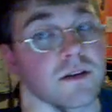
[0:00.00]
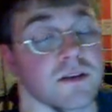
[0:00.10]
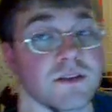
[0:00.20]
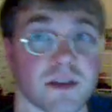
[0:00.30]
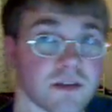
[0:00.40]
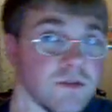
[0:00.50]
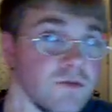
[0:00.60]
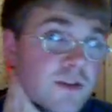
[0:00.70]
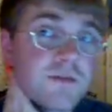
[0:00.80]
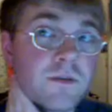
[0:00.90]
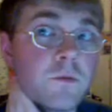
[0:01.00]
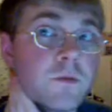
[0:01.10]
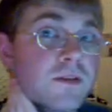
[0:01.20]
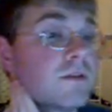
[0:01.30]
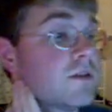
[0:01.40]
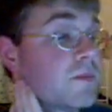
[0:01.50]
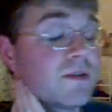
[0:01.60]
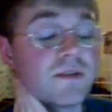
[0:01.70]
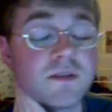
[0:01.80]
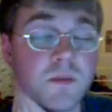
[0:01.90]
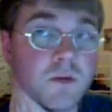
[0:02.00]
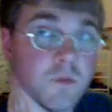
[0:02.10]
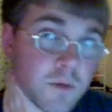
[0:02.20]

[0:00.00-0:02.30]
and Settings Transfer Wizard that's built into both